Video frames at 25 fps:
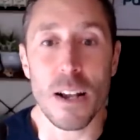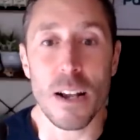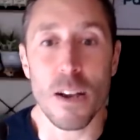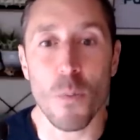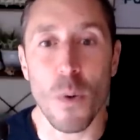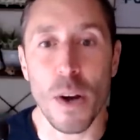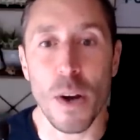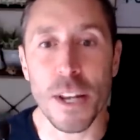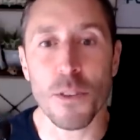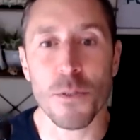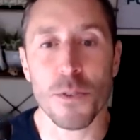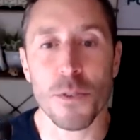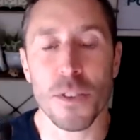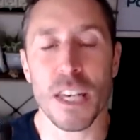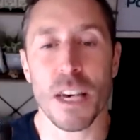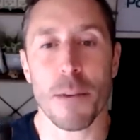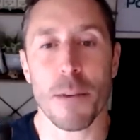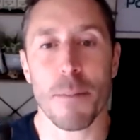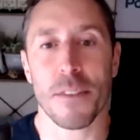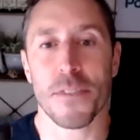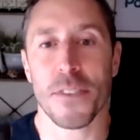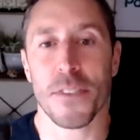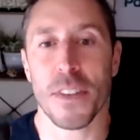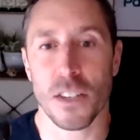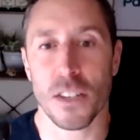When you think
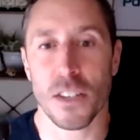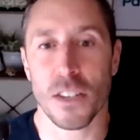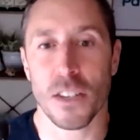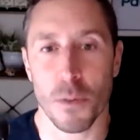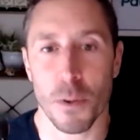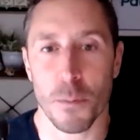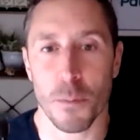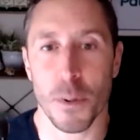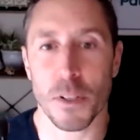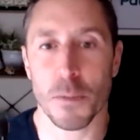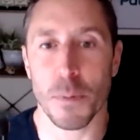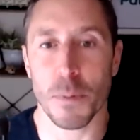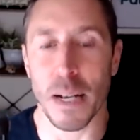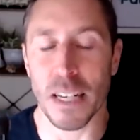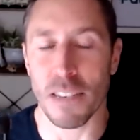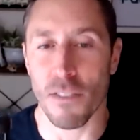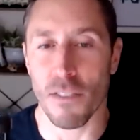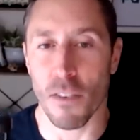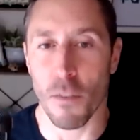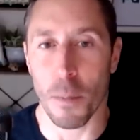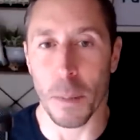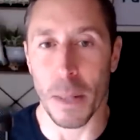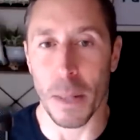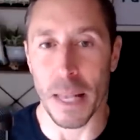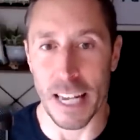about things from the perspective
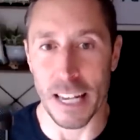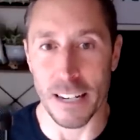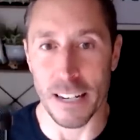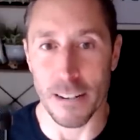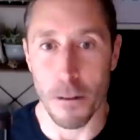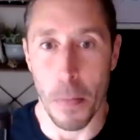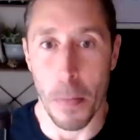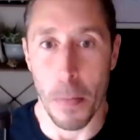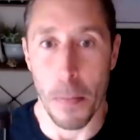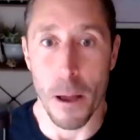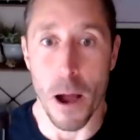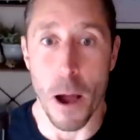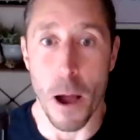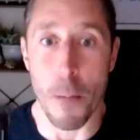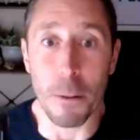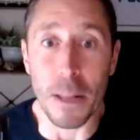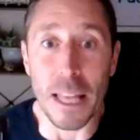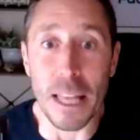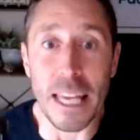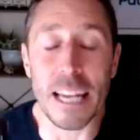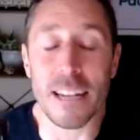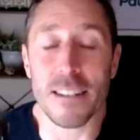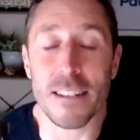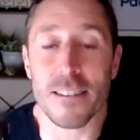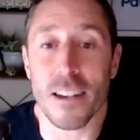of a
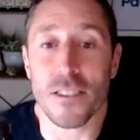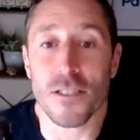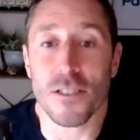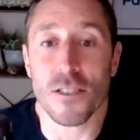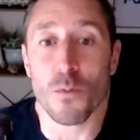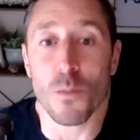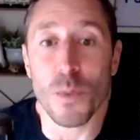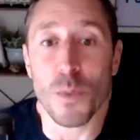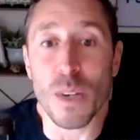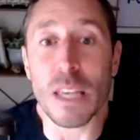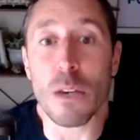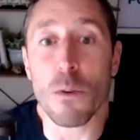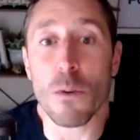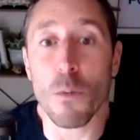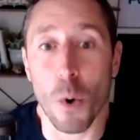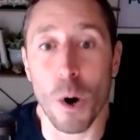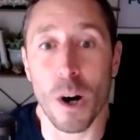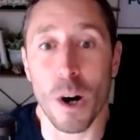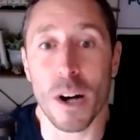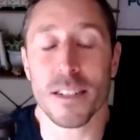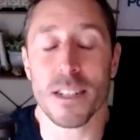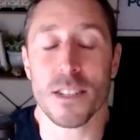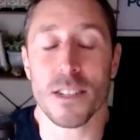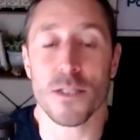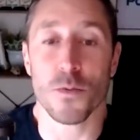plant doesn't really
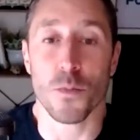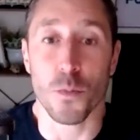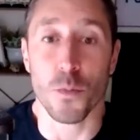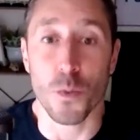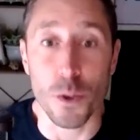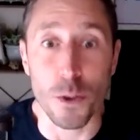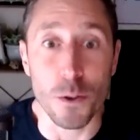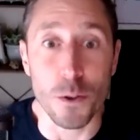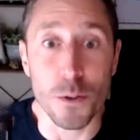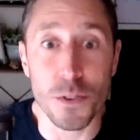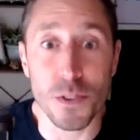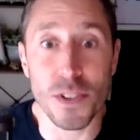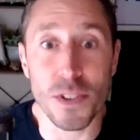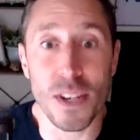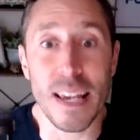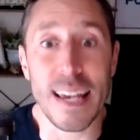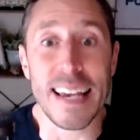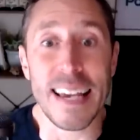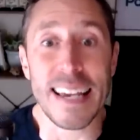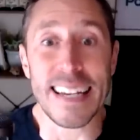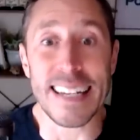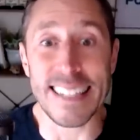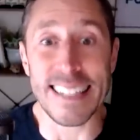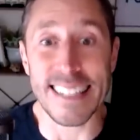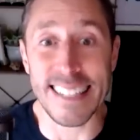want its roots,
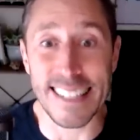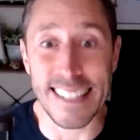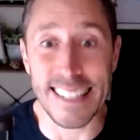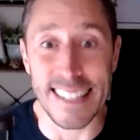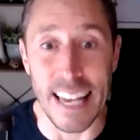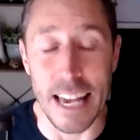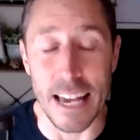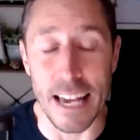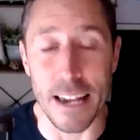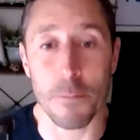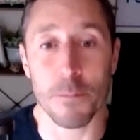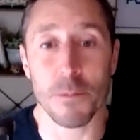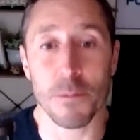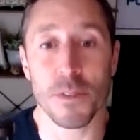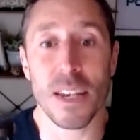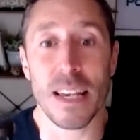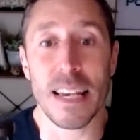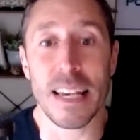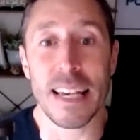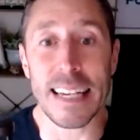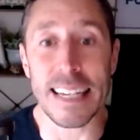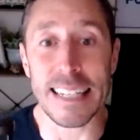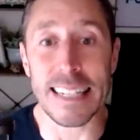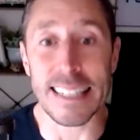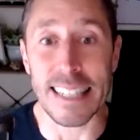its stems,
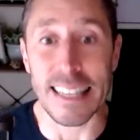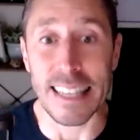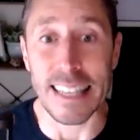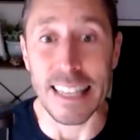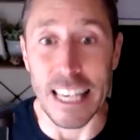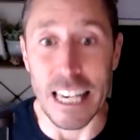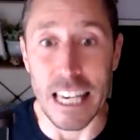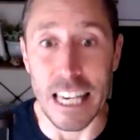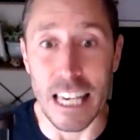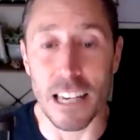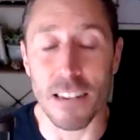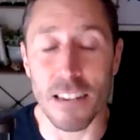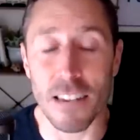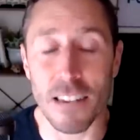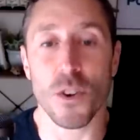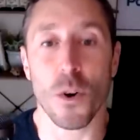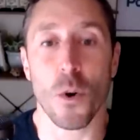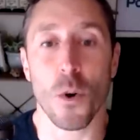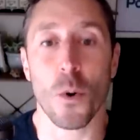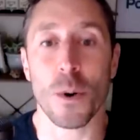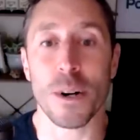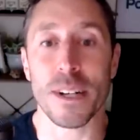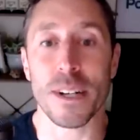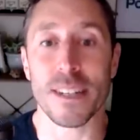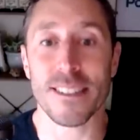its leaves,
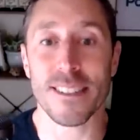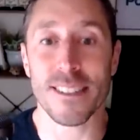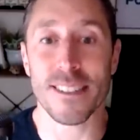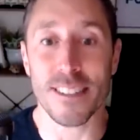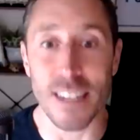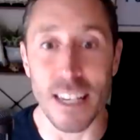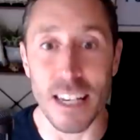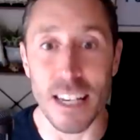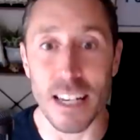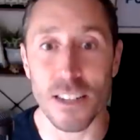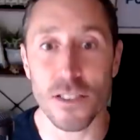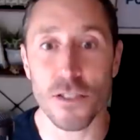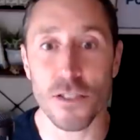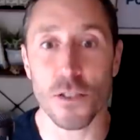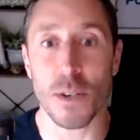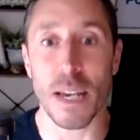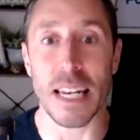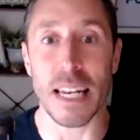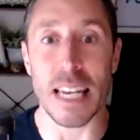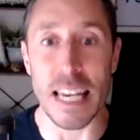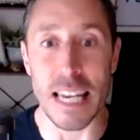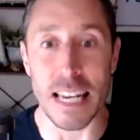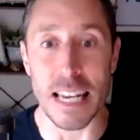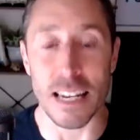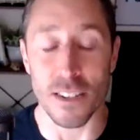or its seeds to
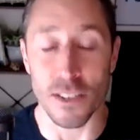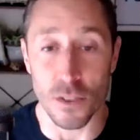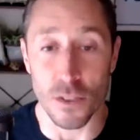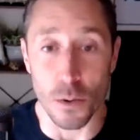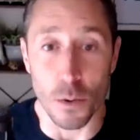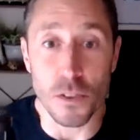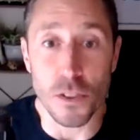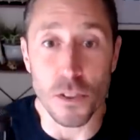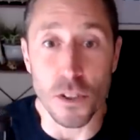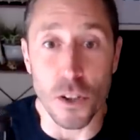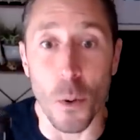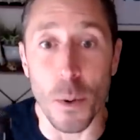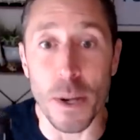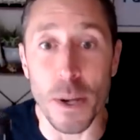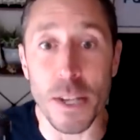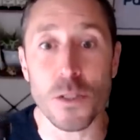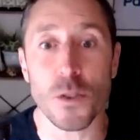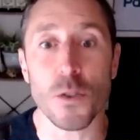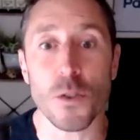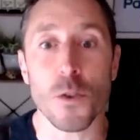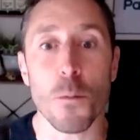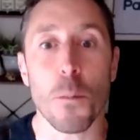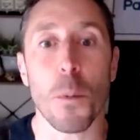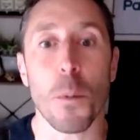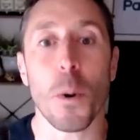get eaten. So it's going
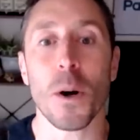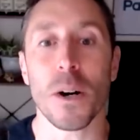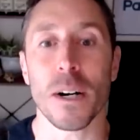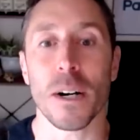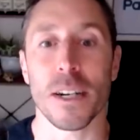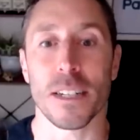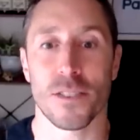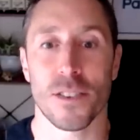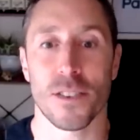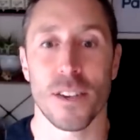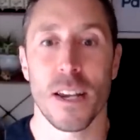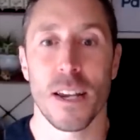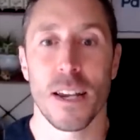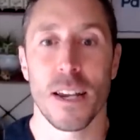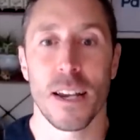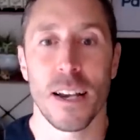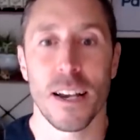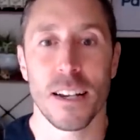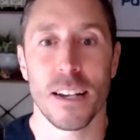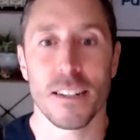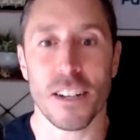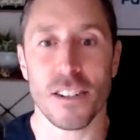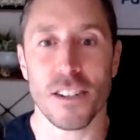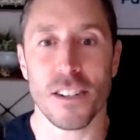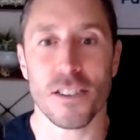to put
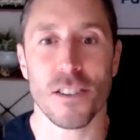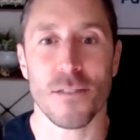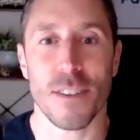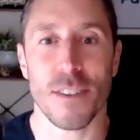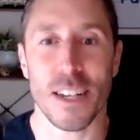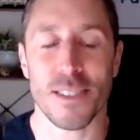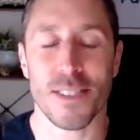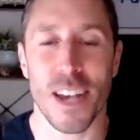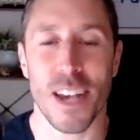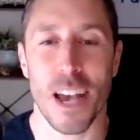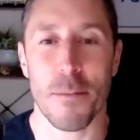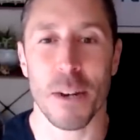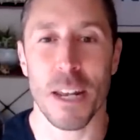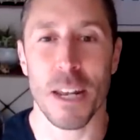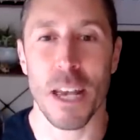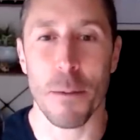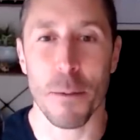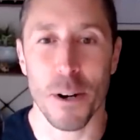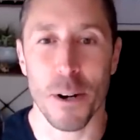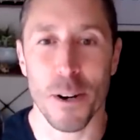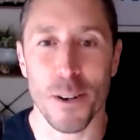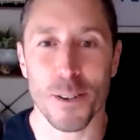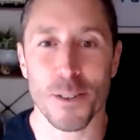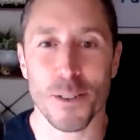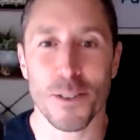digestive enzyme
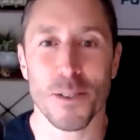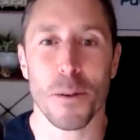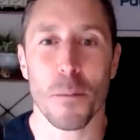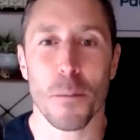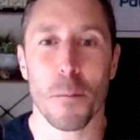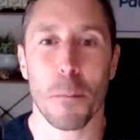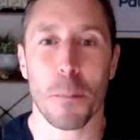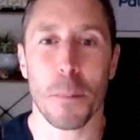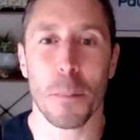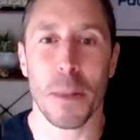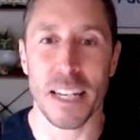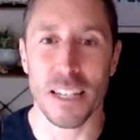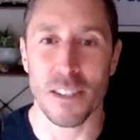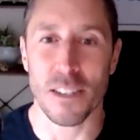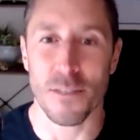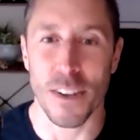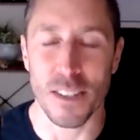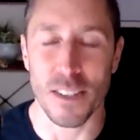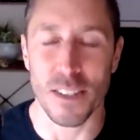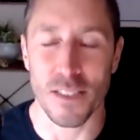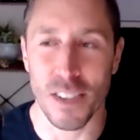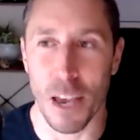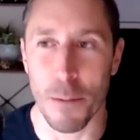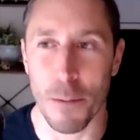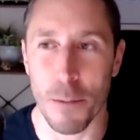inhibitors, plant
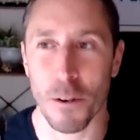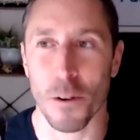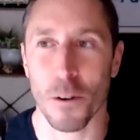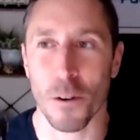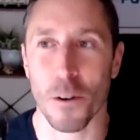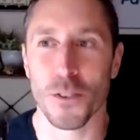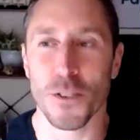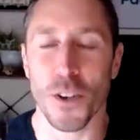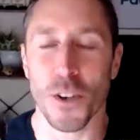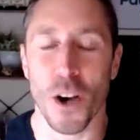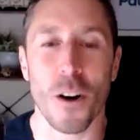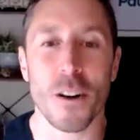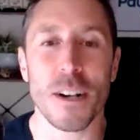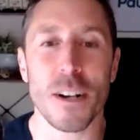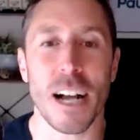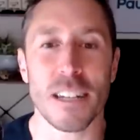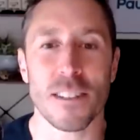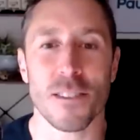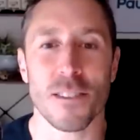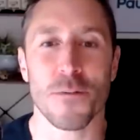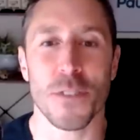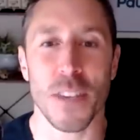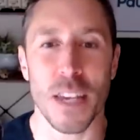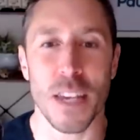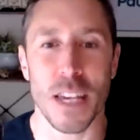defense chemicals, all
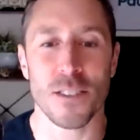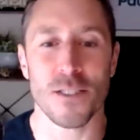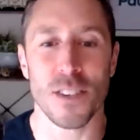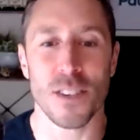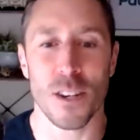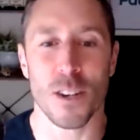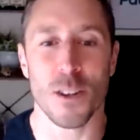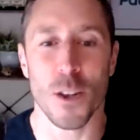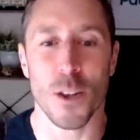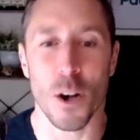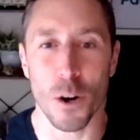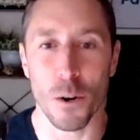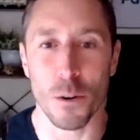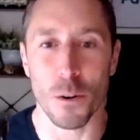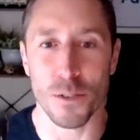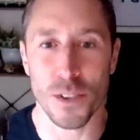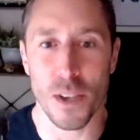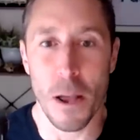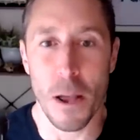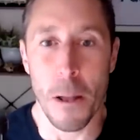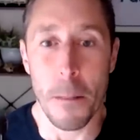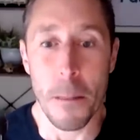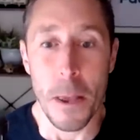kinds of things in those.